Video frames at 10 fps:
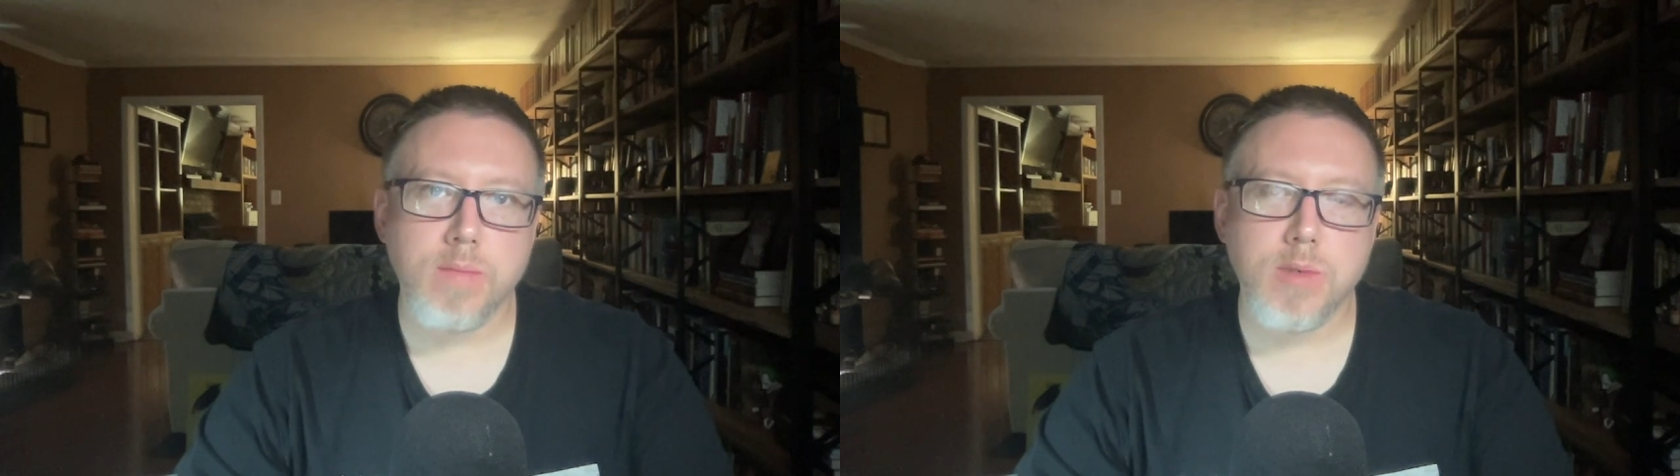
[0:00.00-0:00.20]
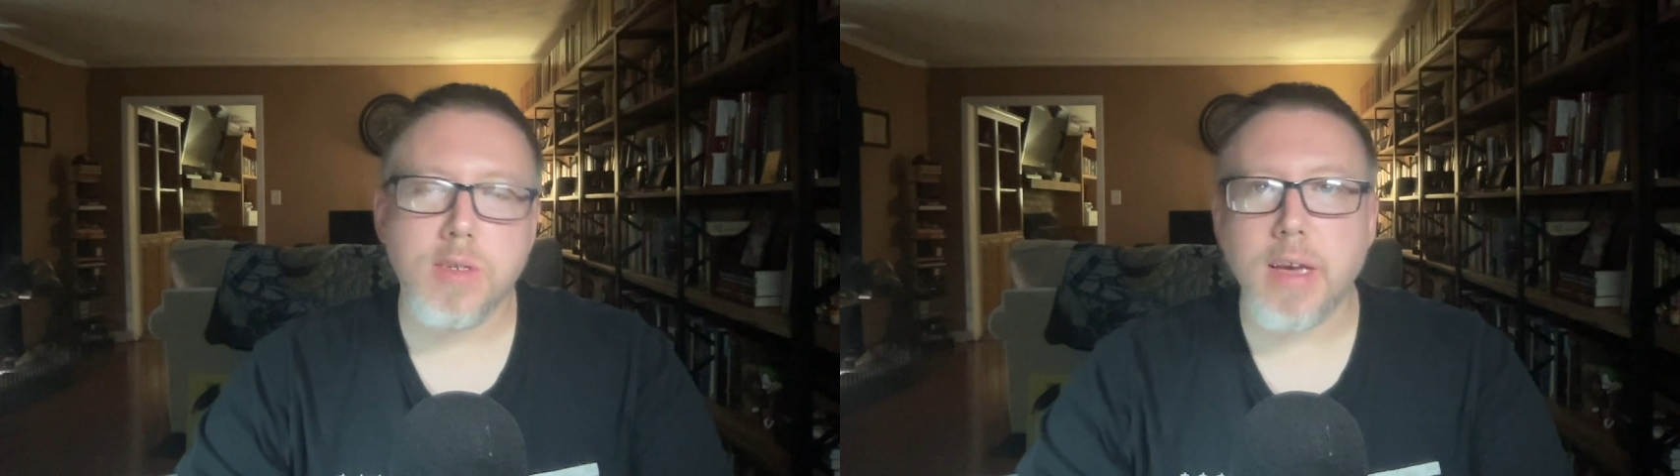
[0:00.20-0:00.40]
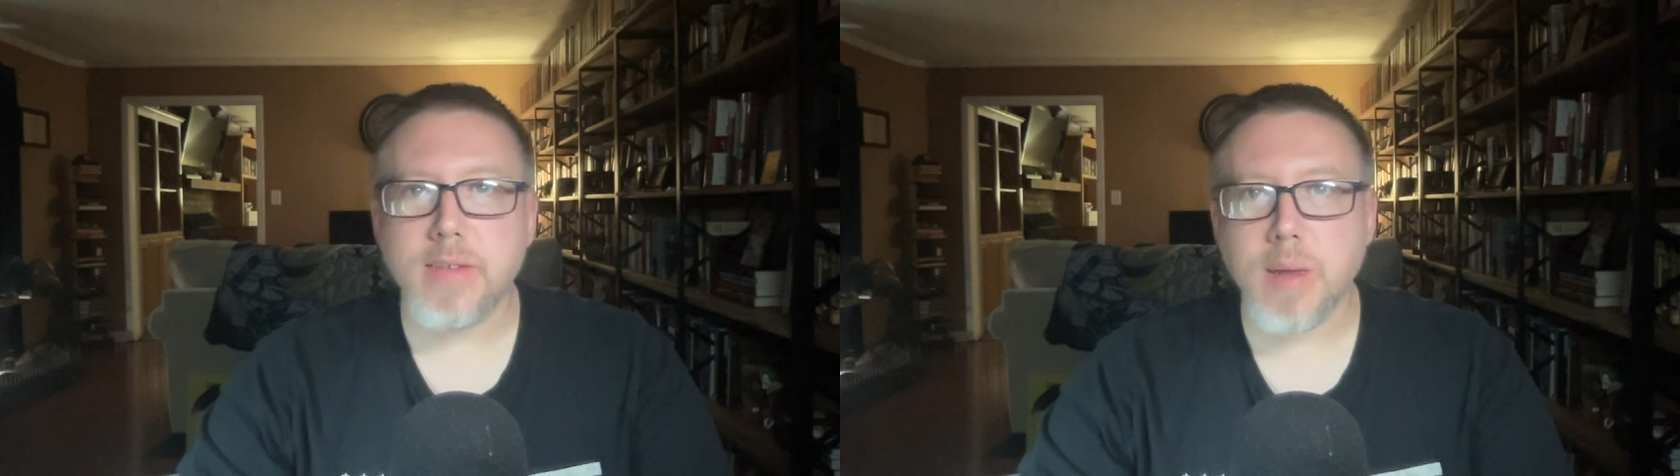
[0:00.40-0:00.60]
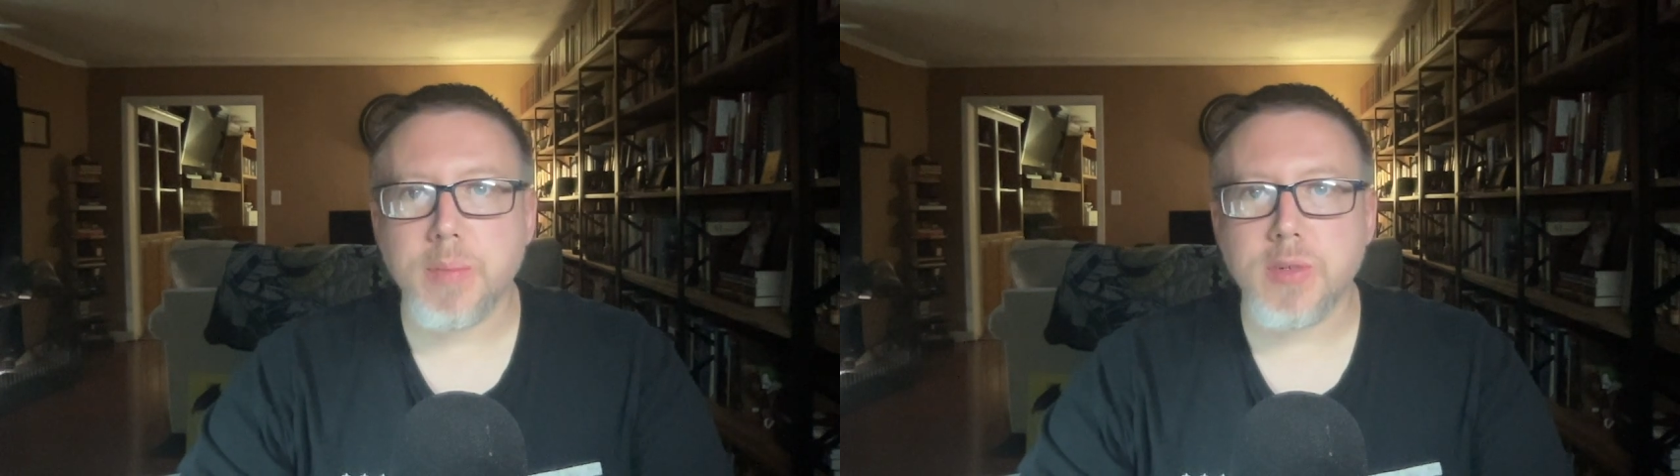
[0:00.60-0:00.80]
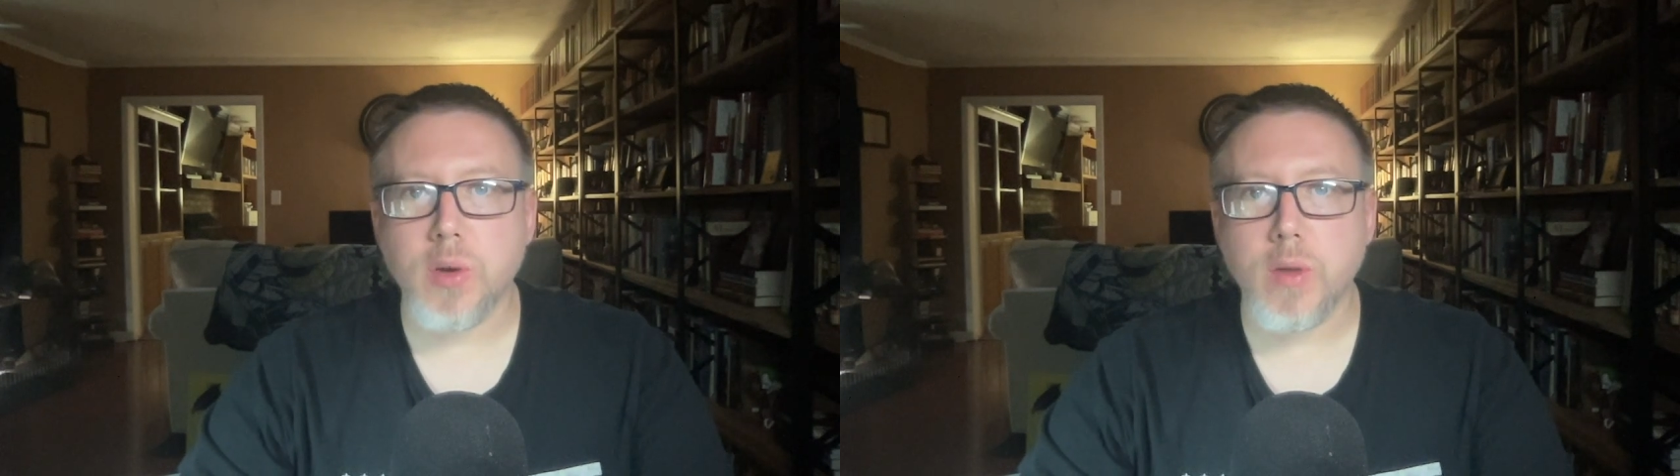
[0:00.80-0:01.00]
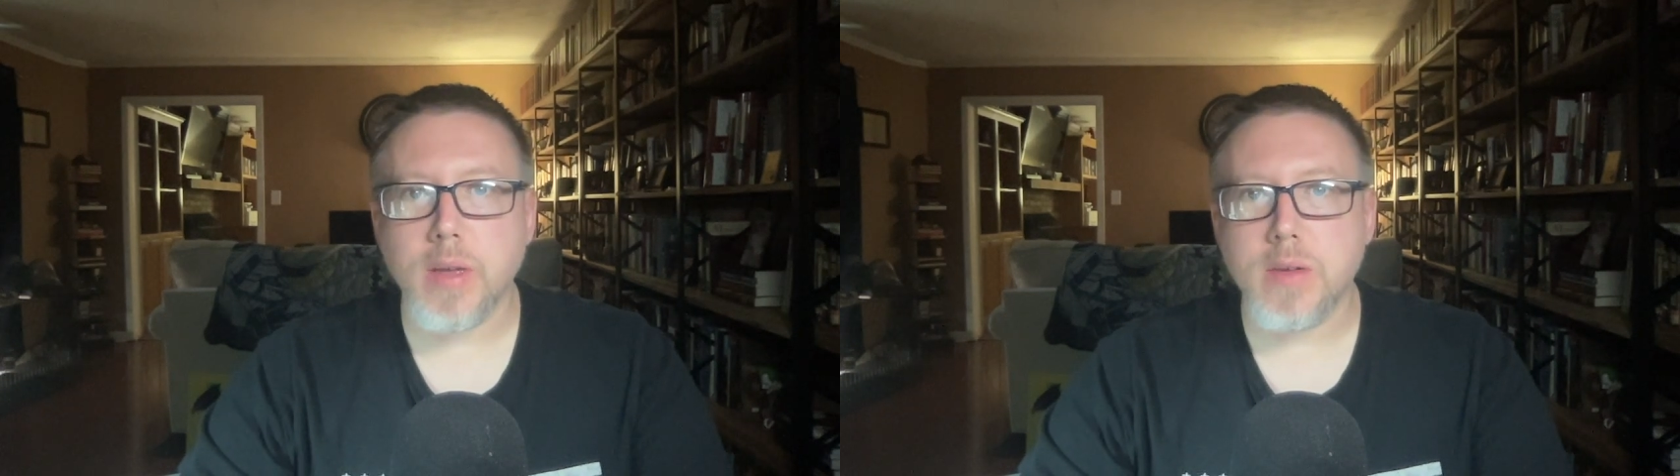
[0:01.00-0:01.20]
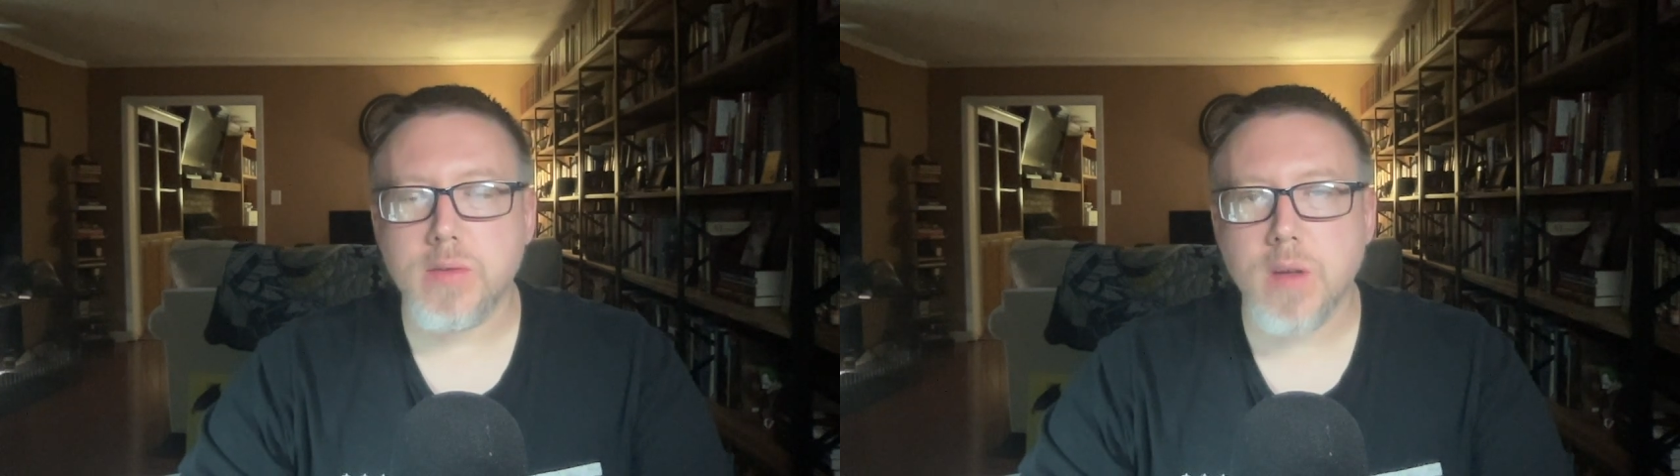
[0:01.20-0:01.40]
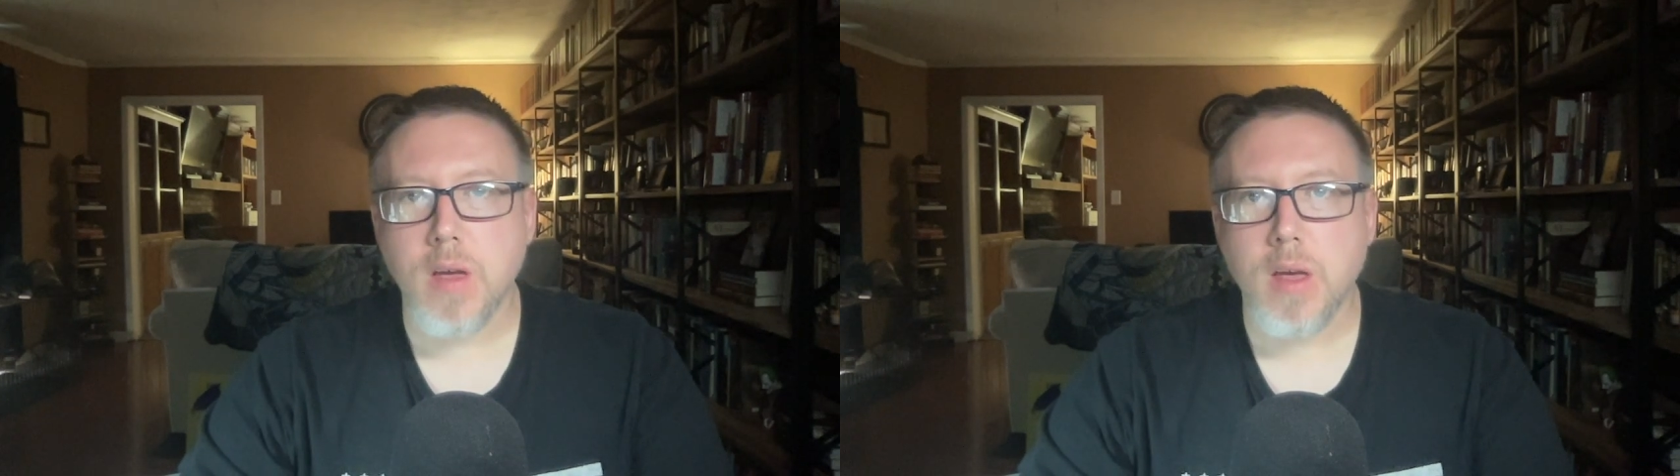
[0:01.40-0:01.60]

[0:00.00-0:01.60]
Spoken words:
Today's episode is